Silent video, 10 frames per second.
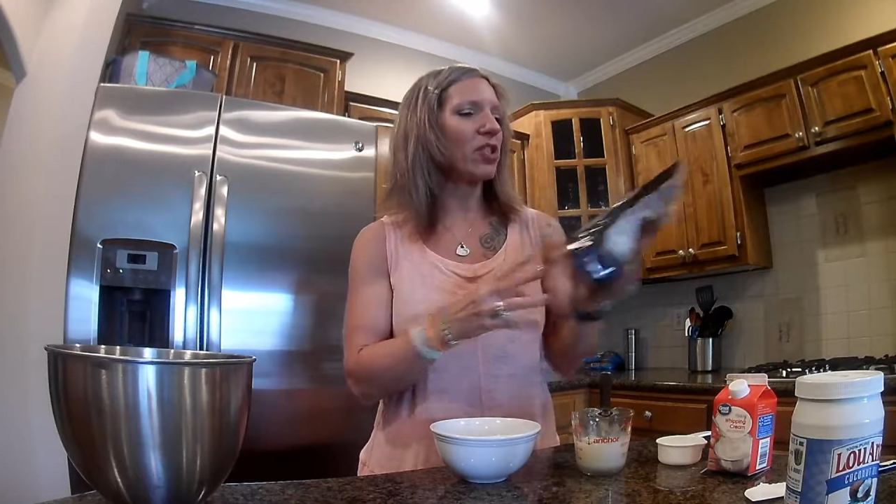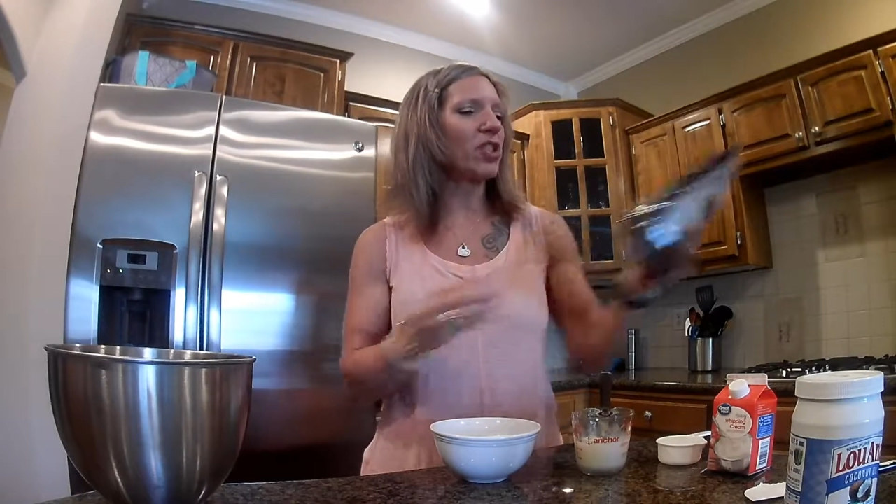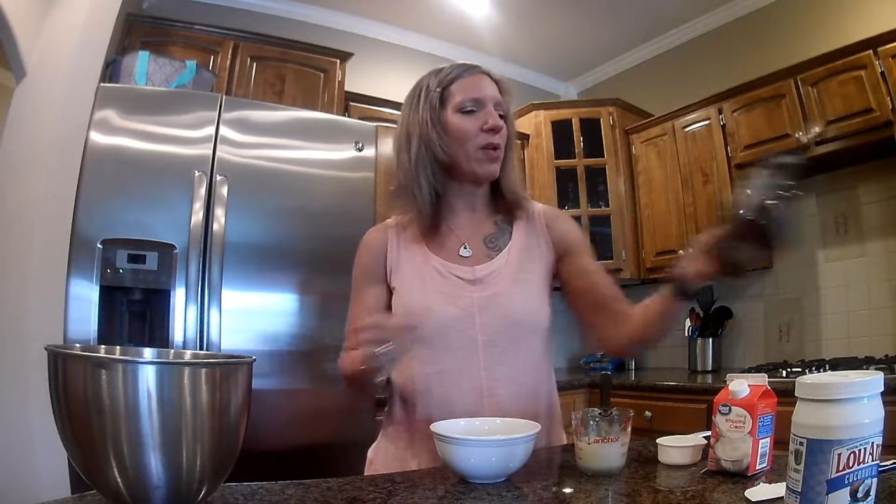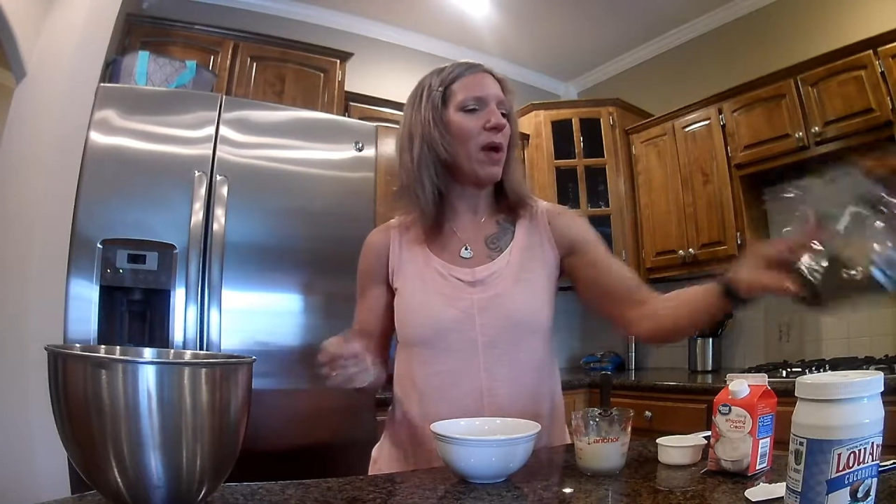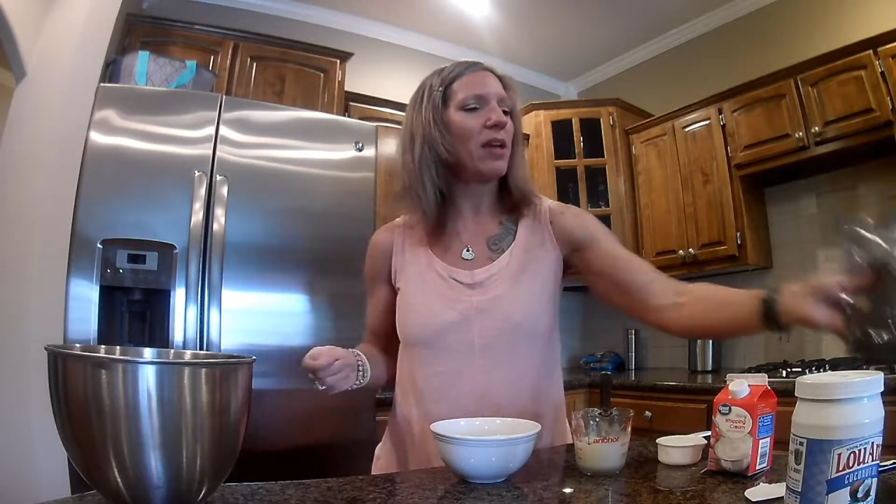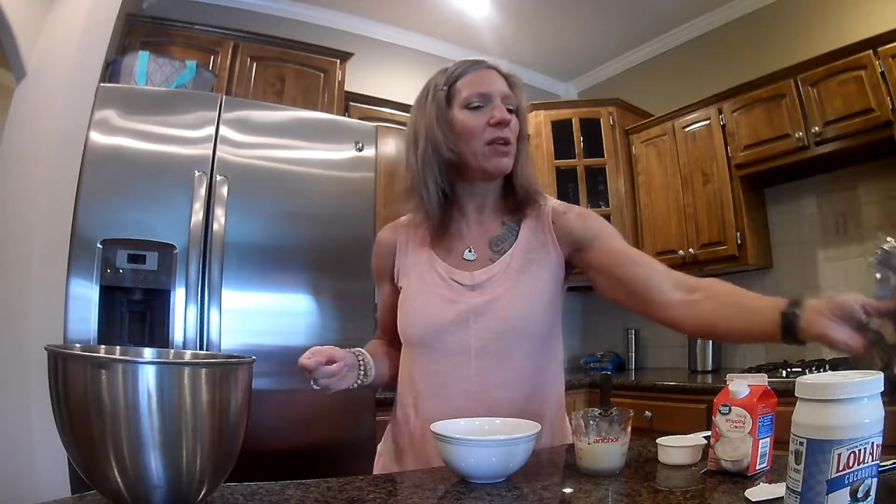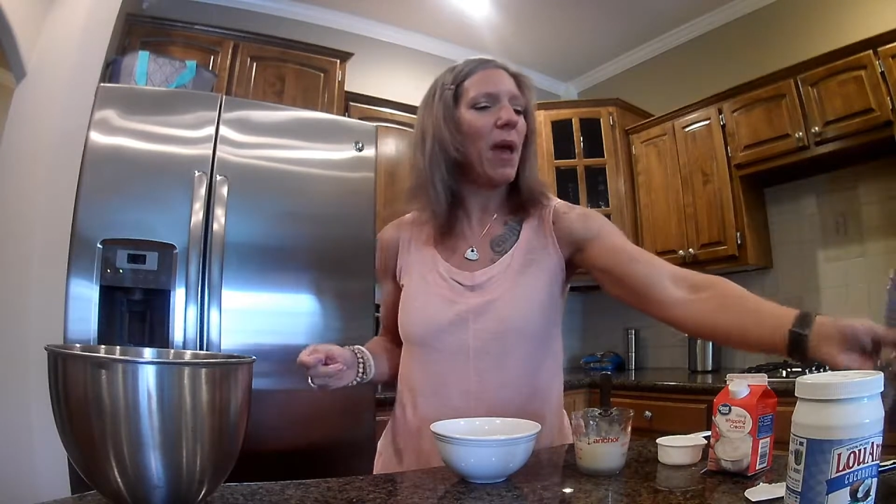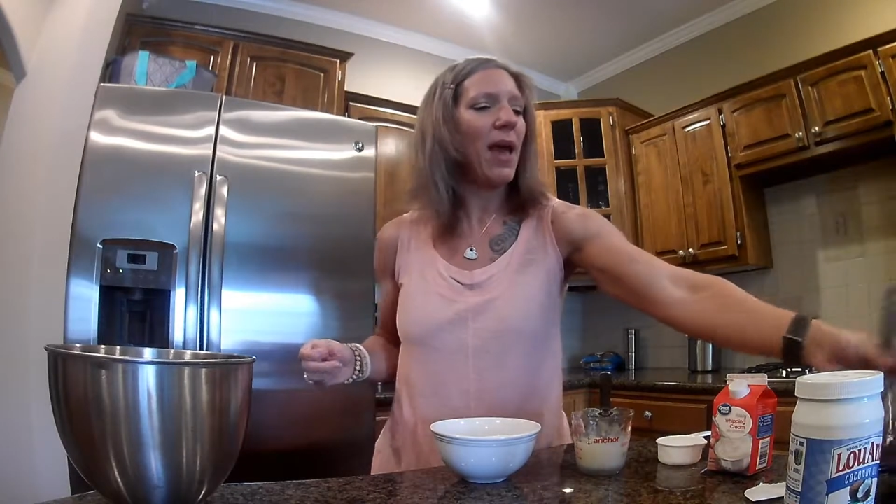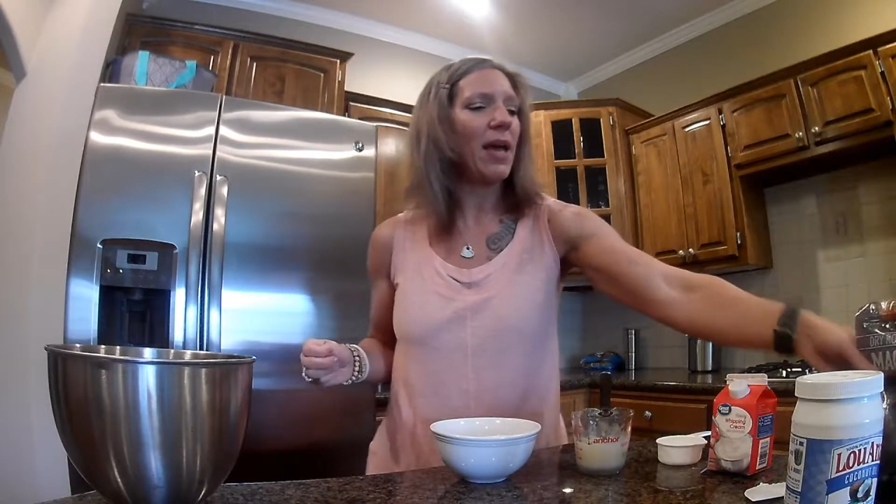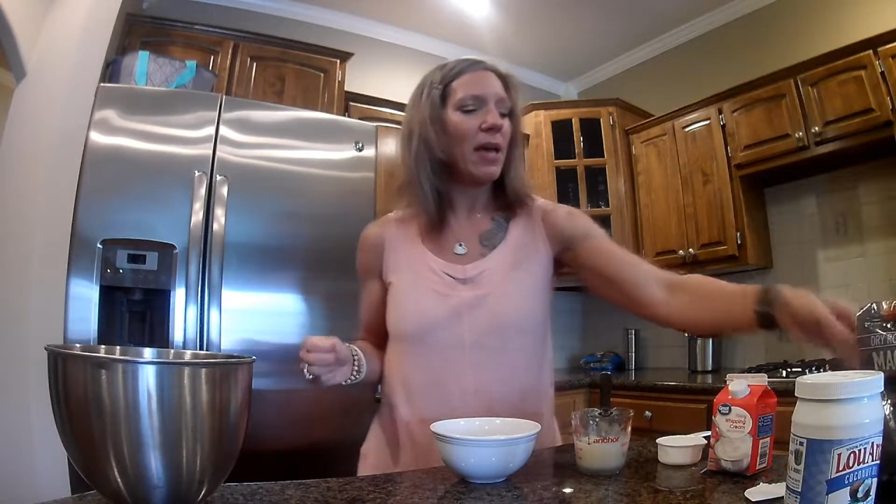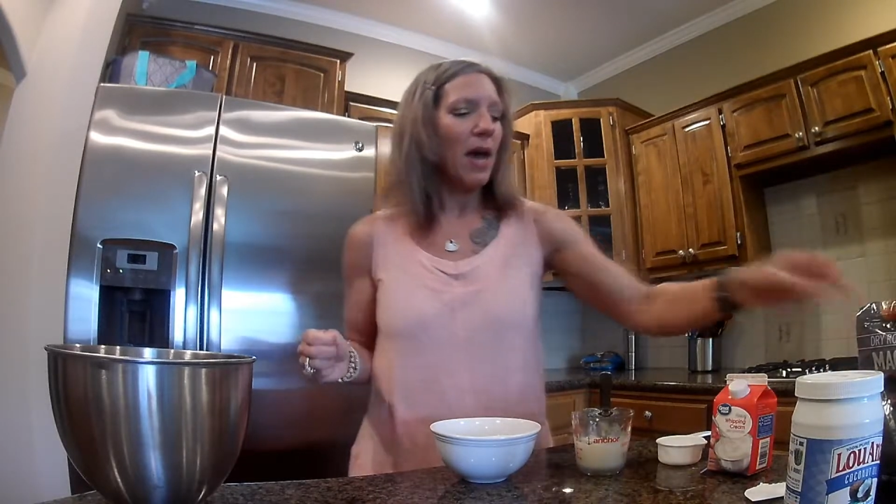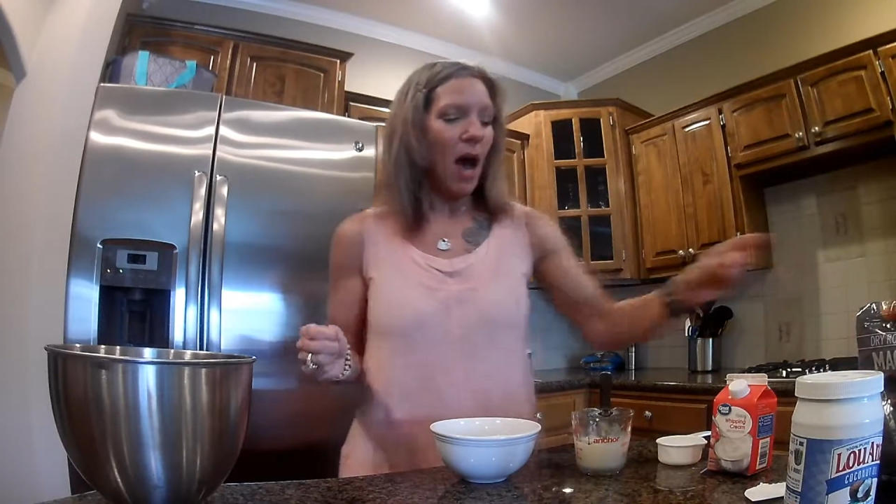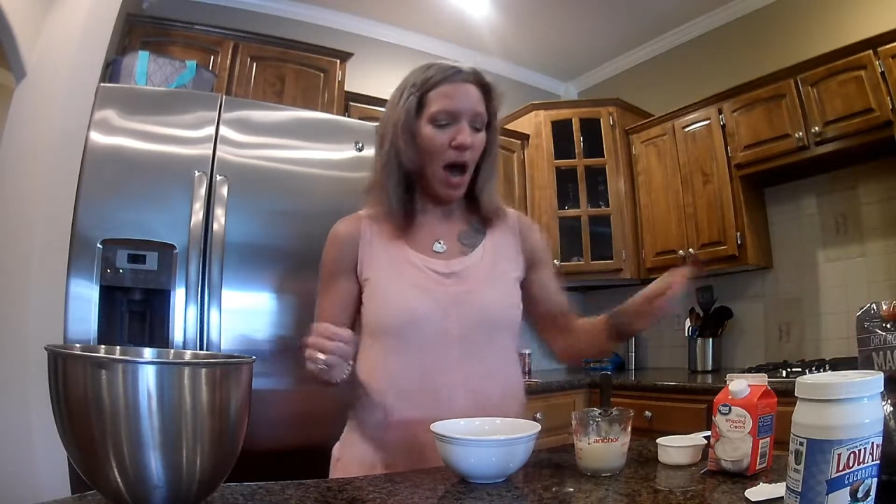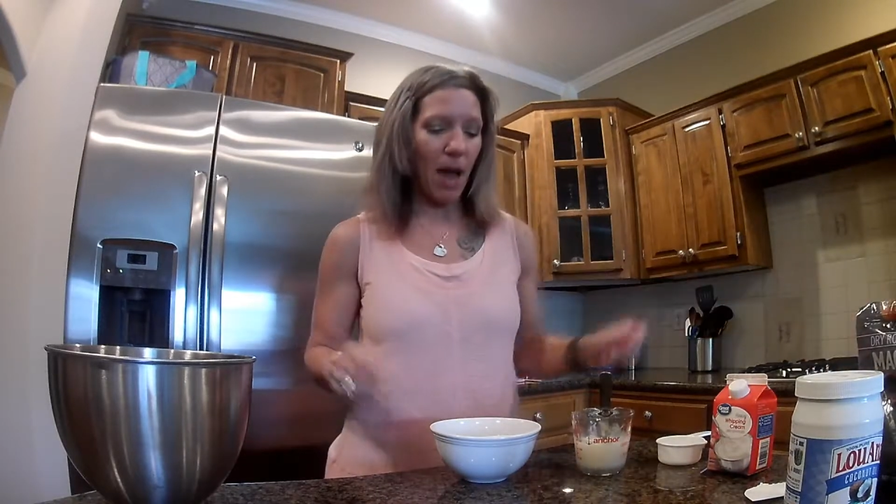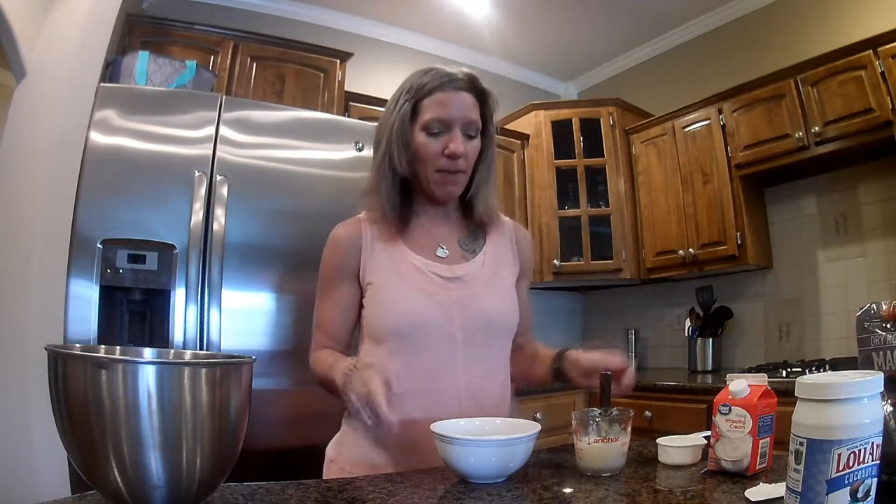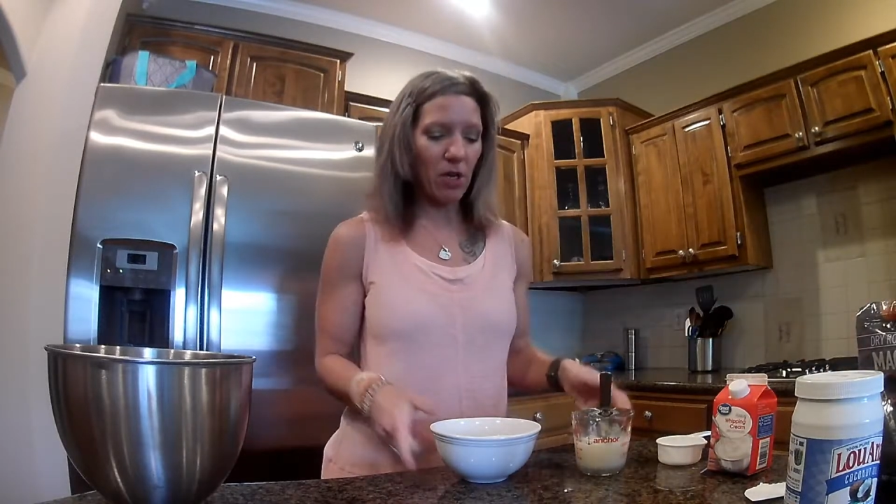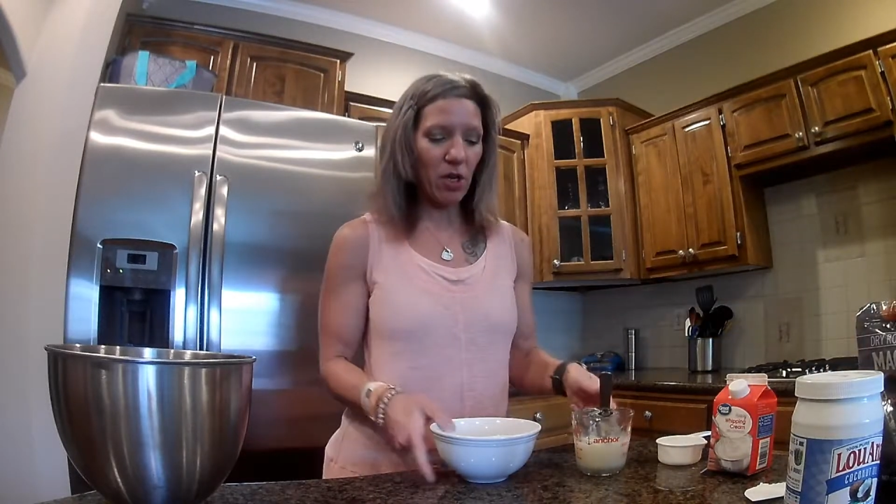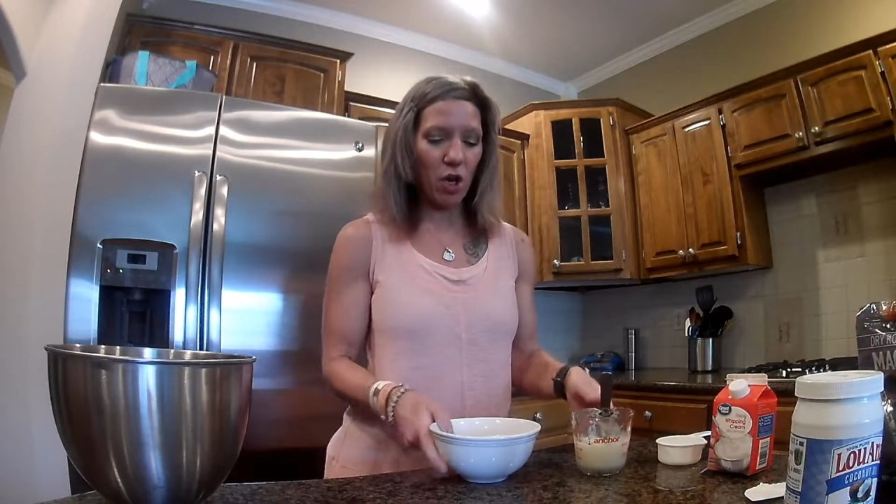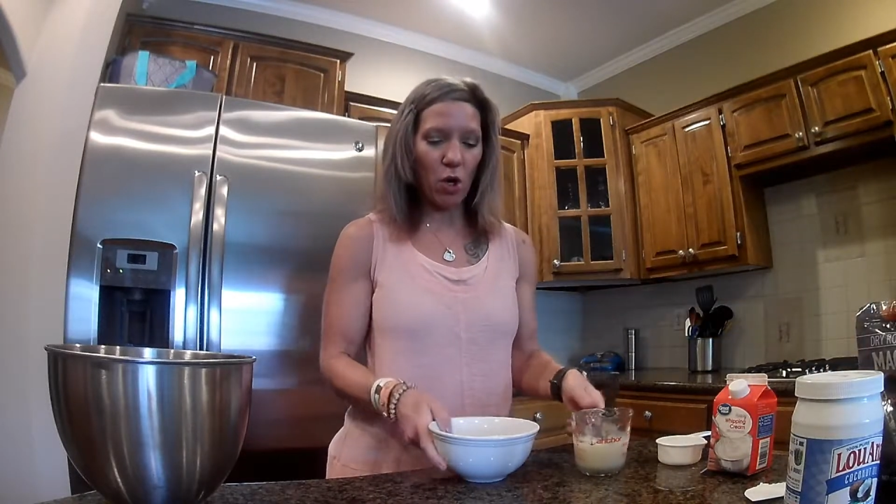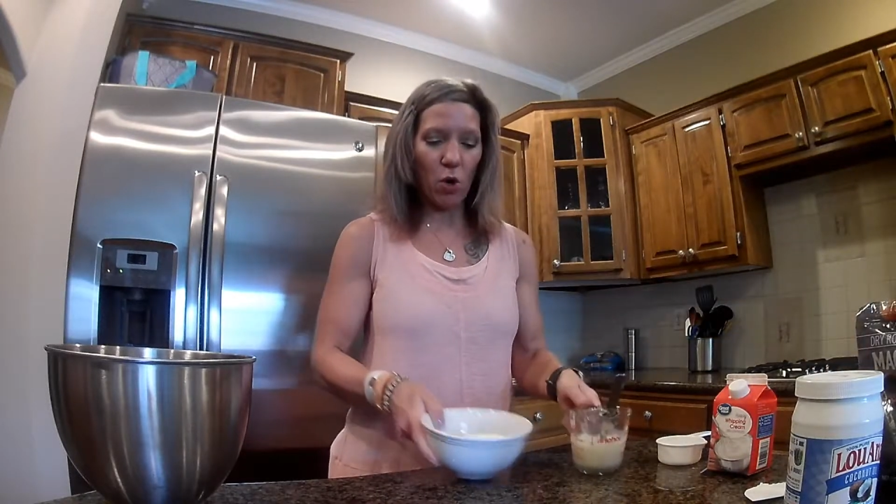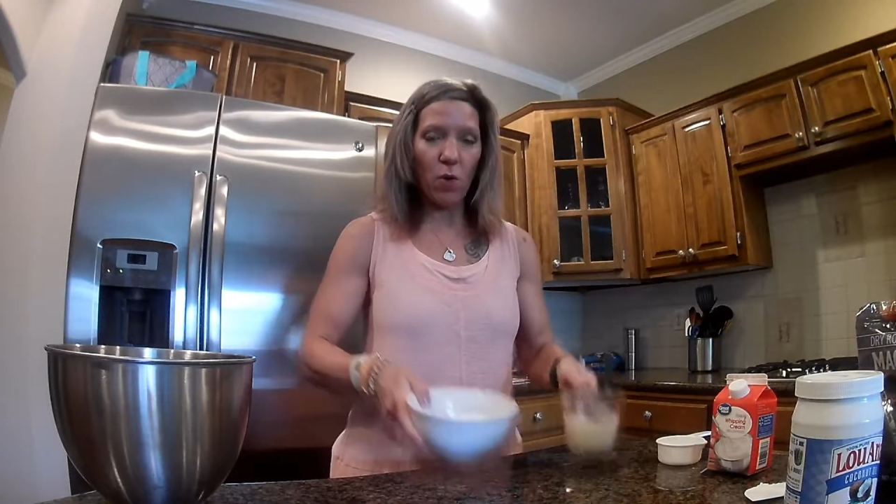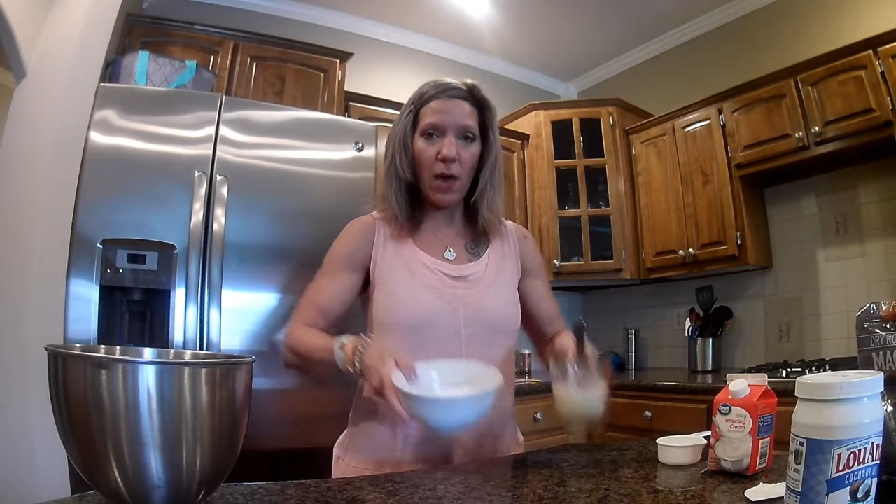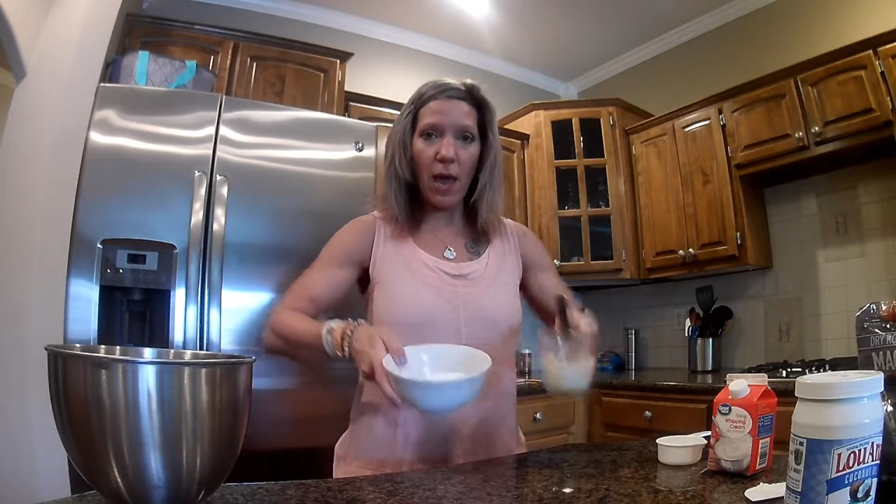So anyway, I'm going to go